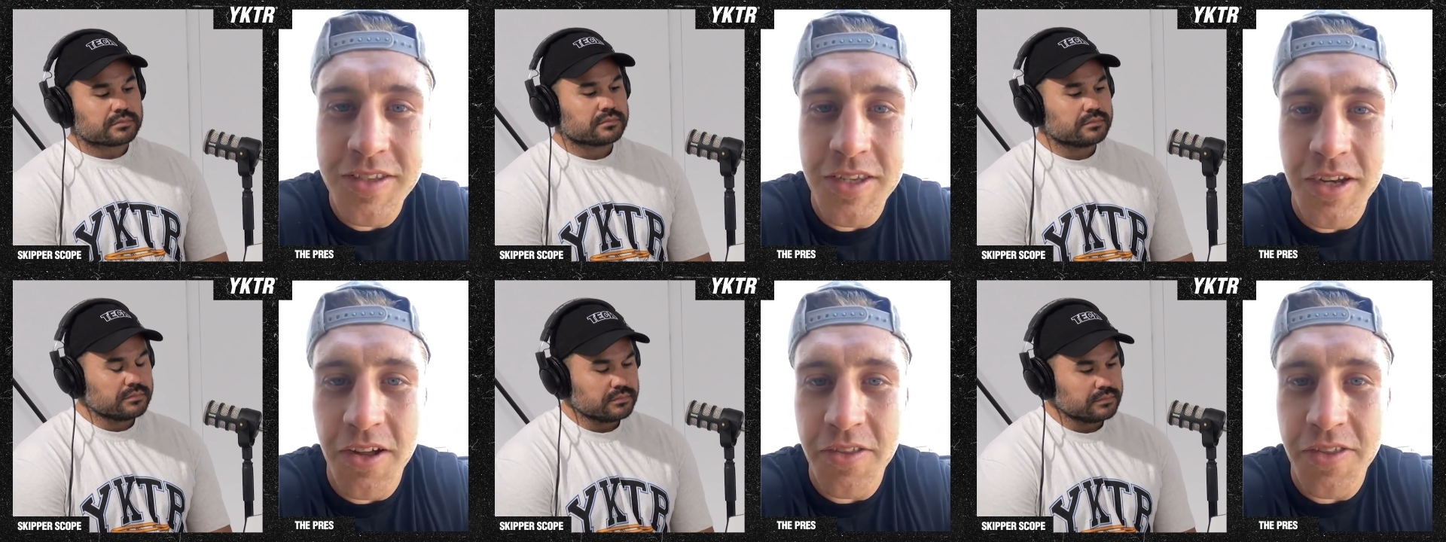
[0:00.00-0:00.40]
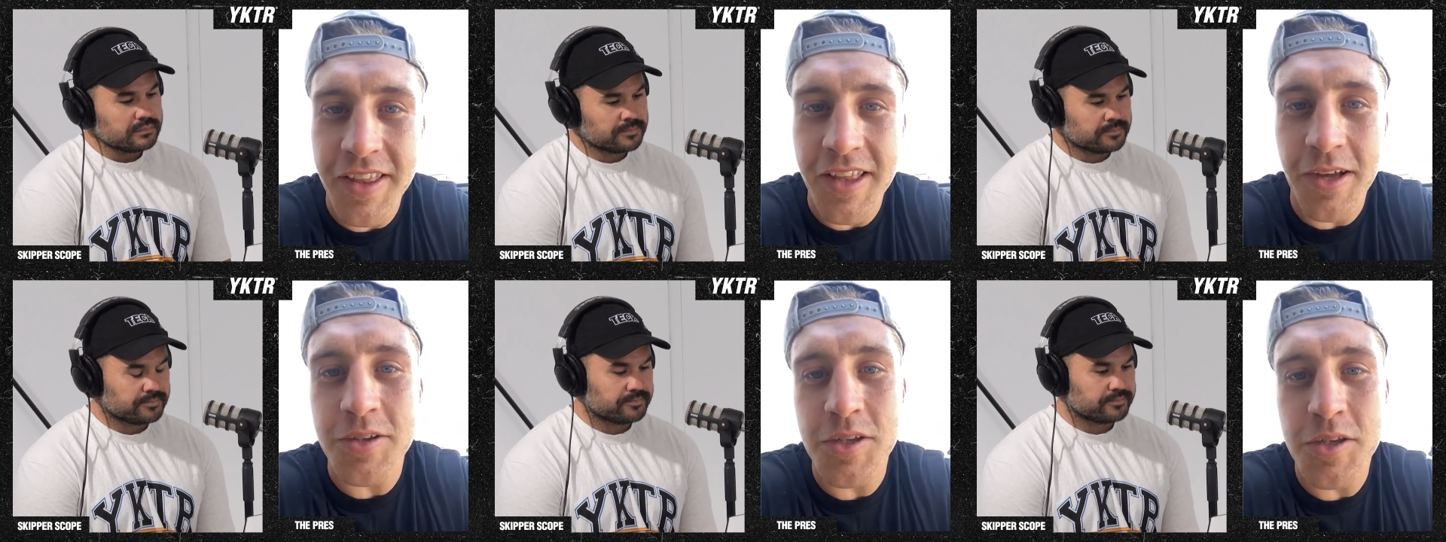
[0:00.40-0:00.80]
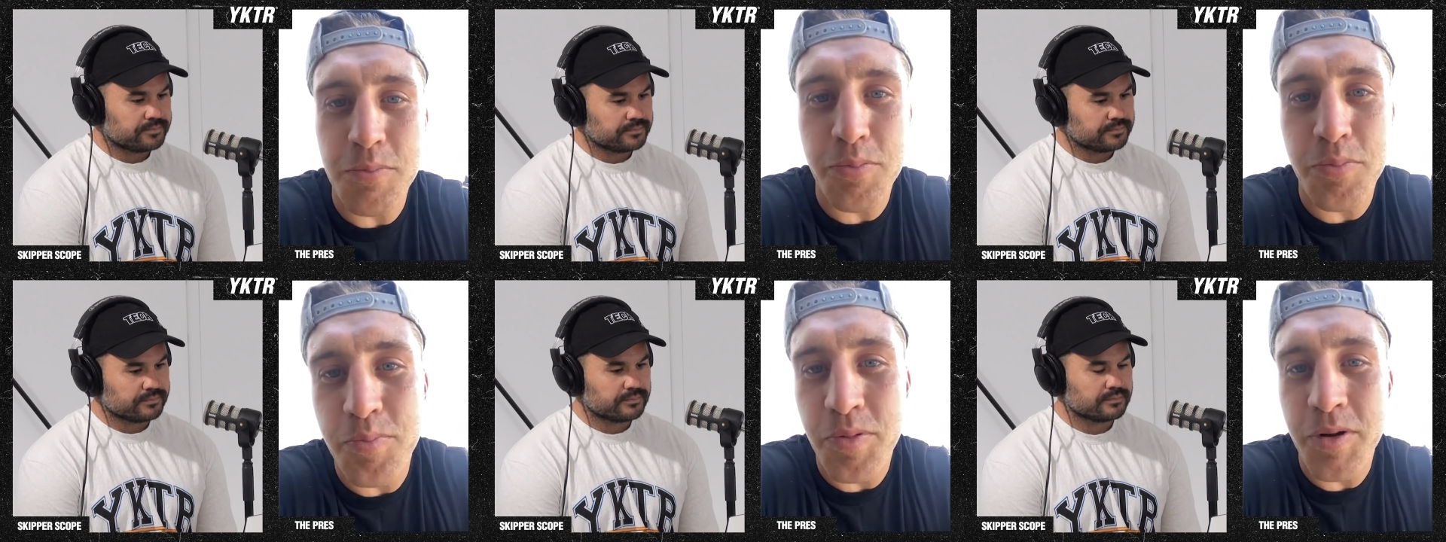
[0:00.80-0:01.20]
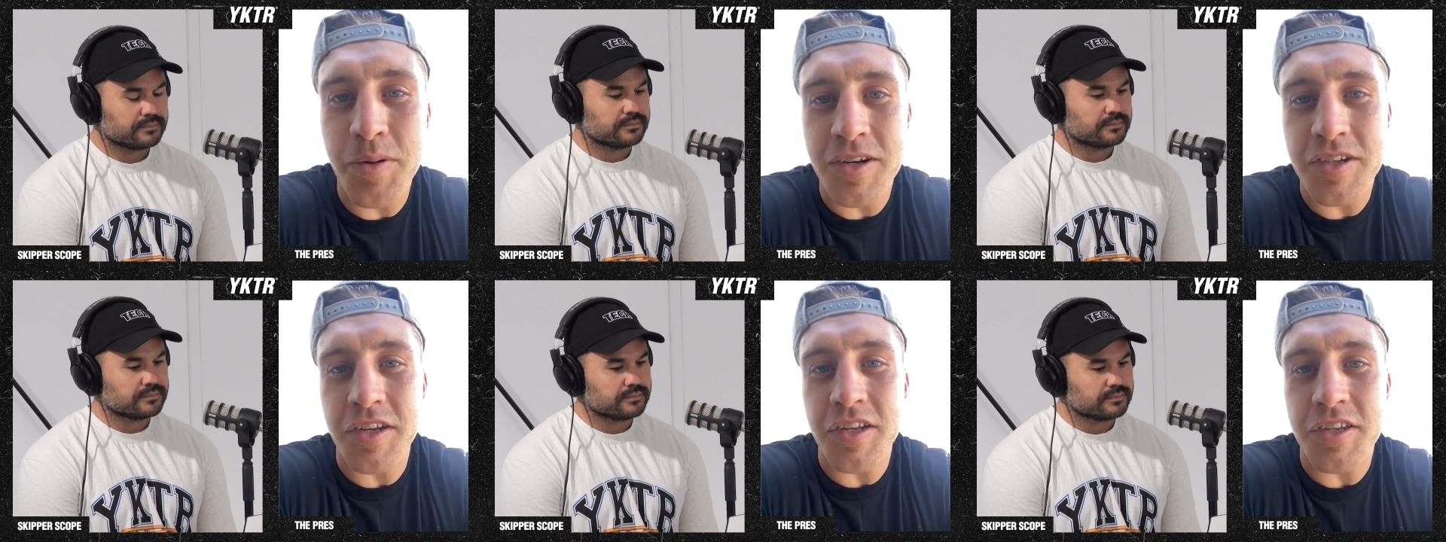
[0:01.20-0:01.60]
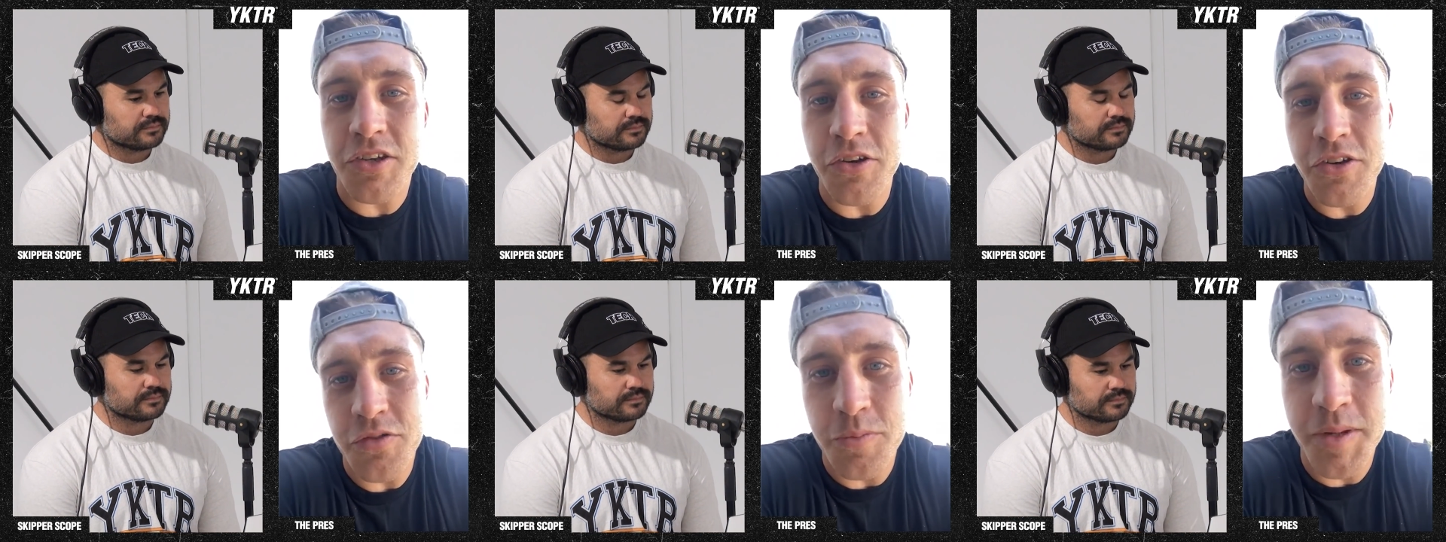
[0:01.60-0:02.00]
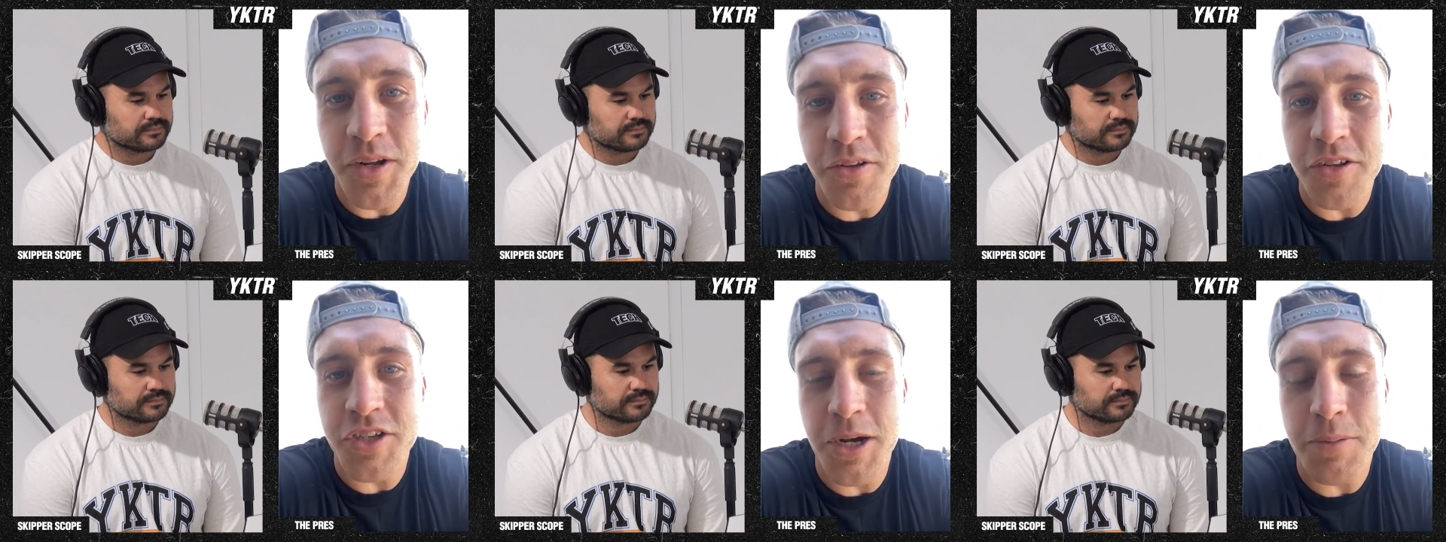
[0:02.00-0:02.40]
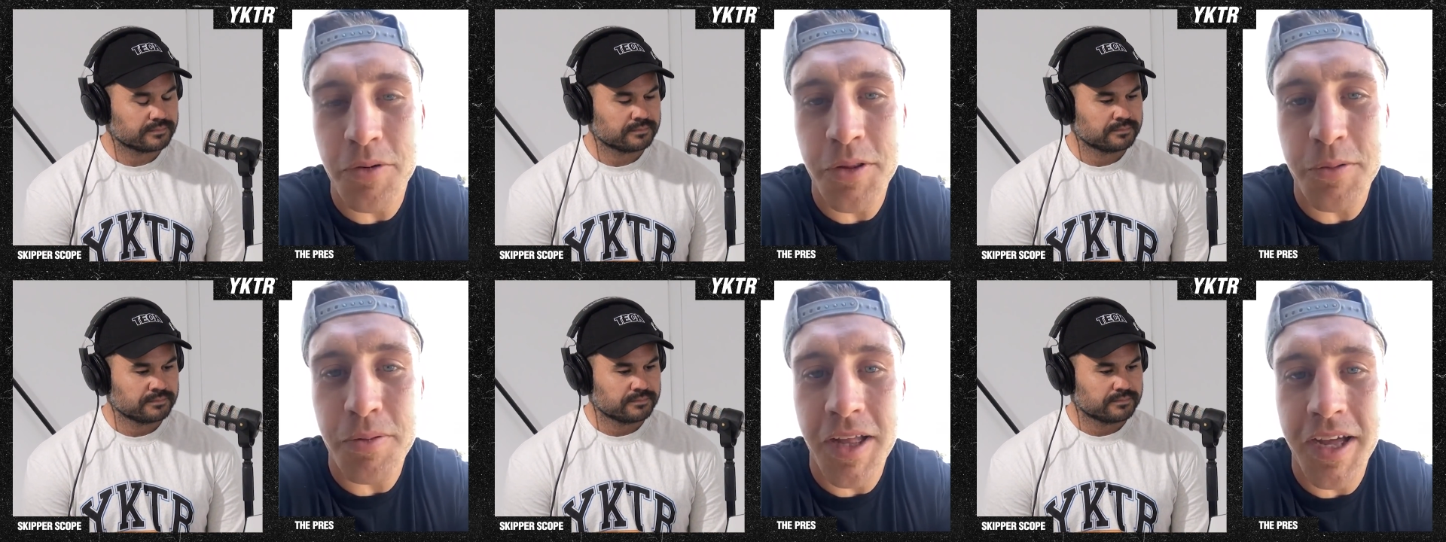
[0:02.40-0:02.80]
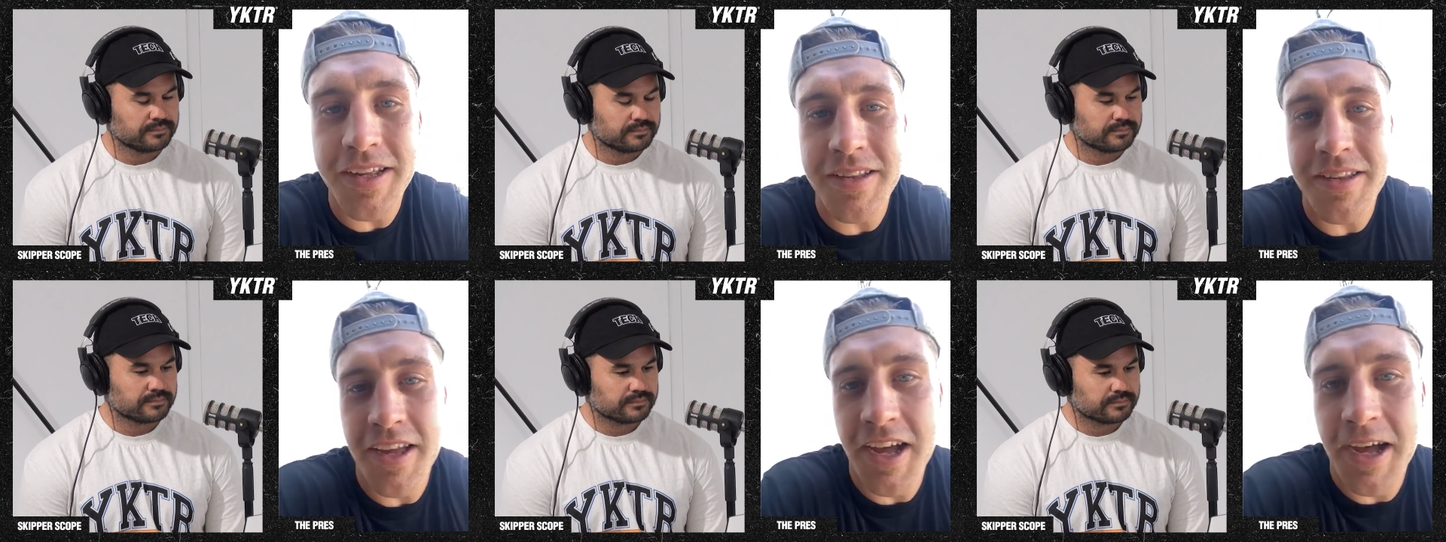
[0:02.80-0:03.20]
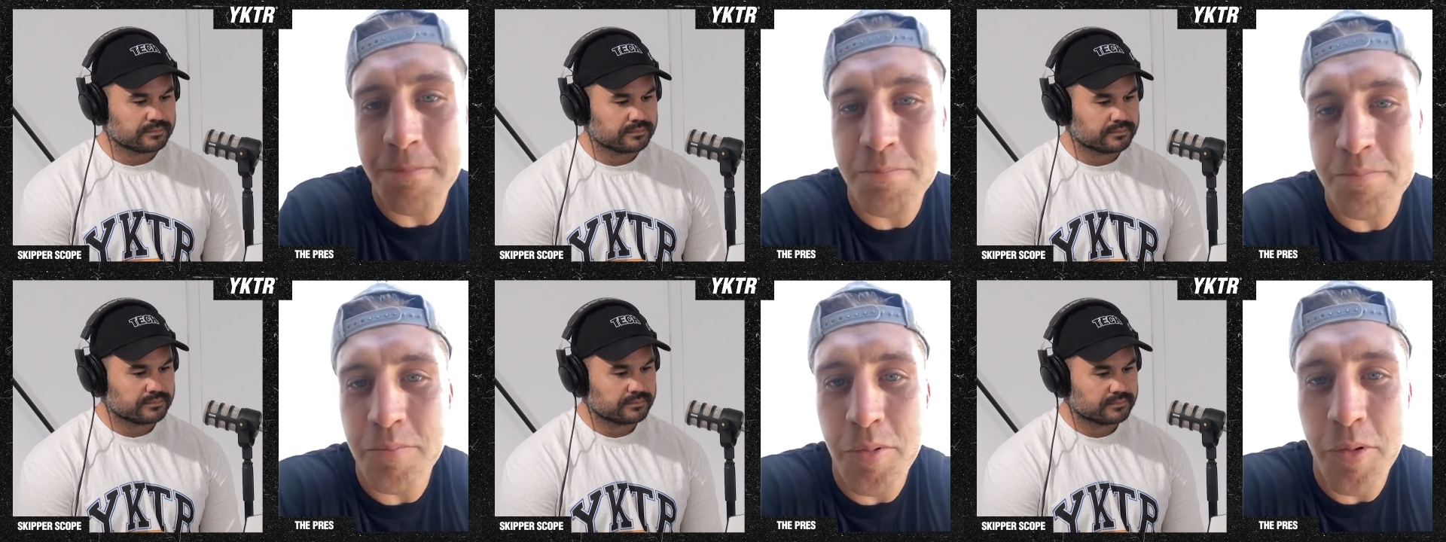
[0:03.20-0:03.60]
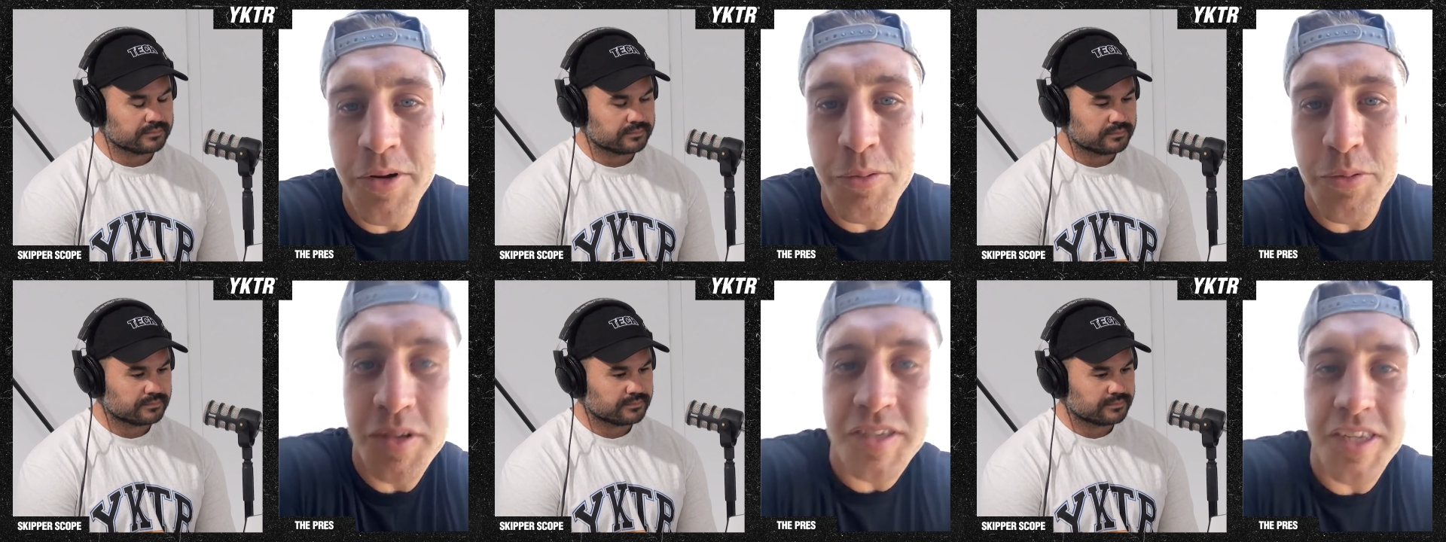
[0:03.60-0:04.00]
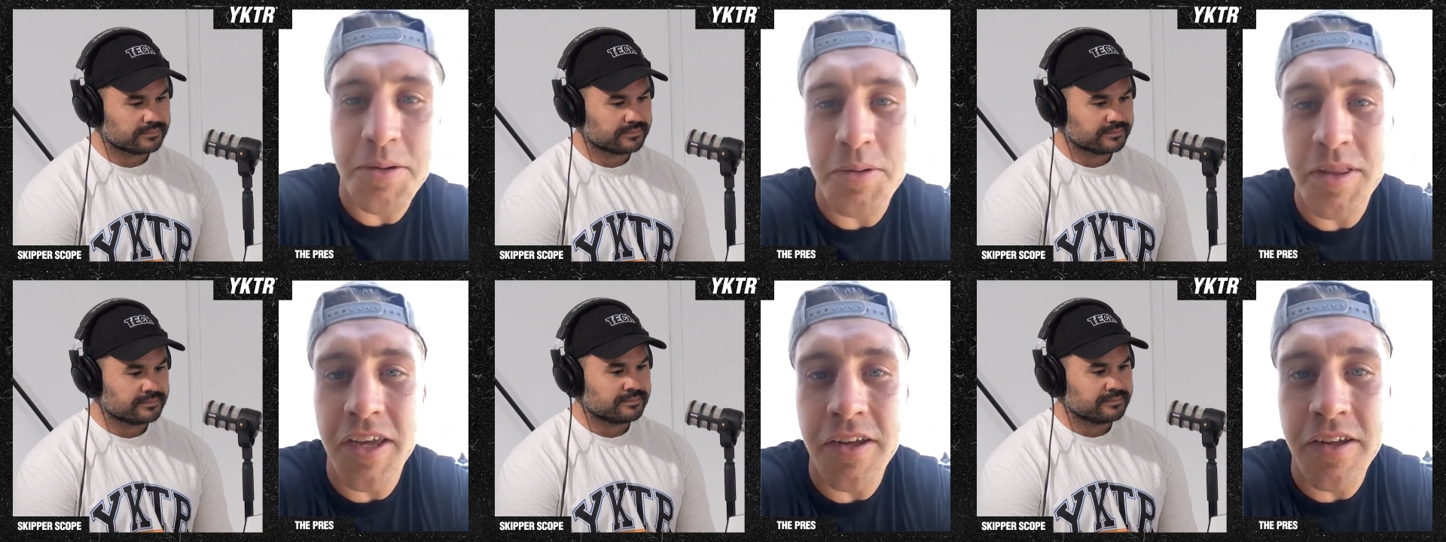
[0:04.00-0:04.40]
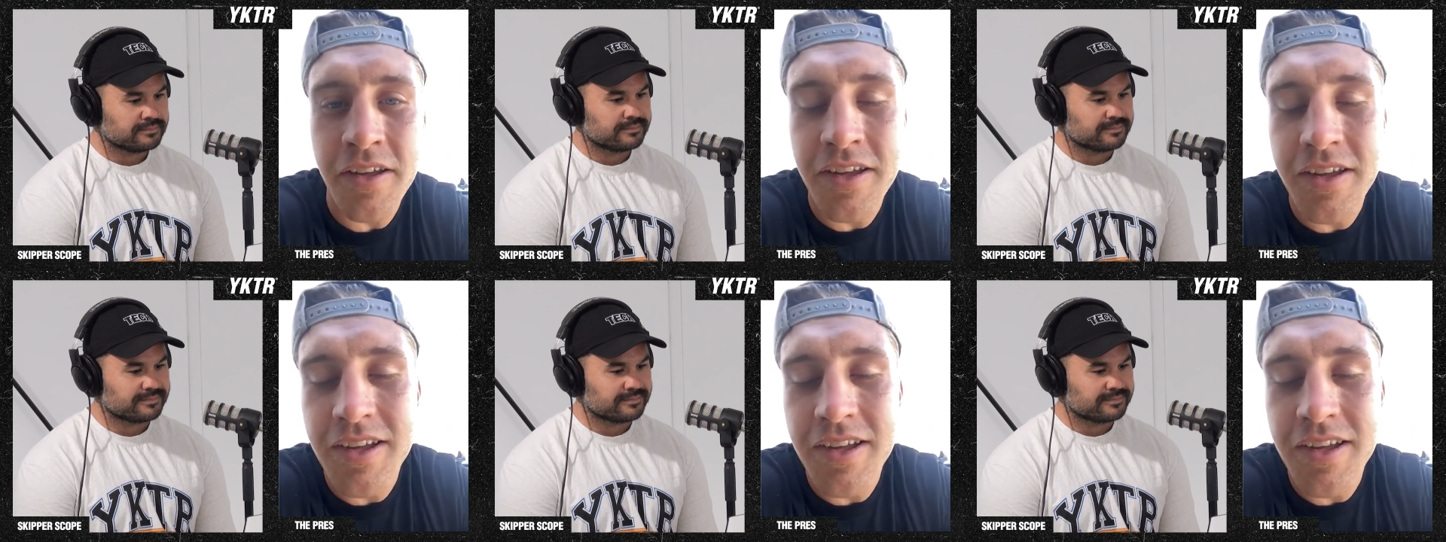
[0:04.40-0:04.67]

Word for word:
Speaker 1: So I think that was just pretty much an excuse for me not to jump on the plane. Um, probably didn't want to see me there,